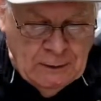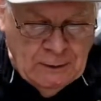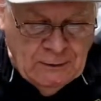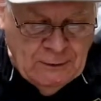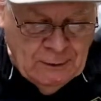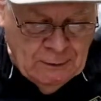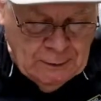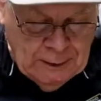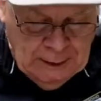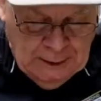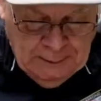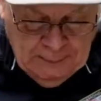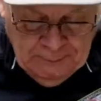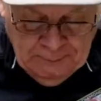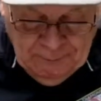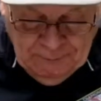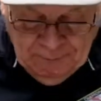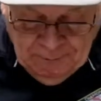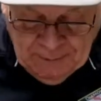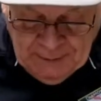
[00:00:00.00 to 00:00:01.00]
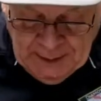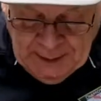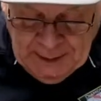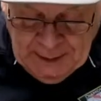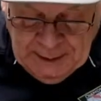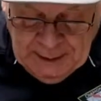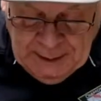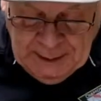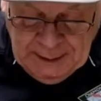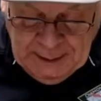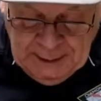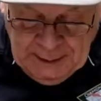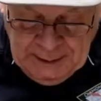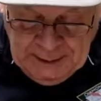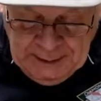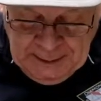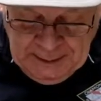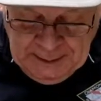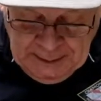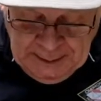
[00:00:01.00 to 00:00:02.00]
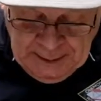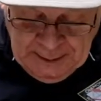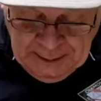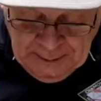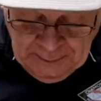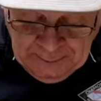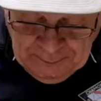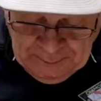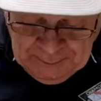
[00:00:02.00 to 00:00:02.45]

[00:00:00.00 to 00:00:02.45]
the Silky. Now,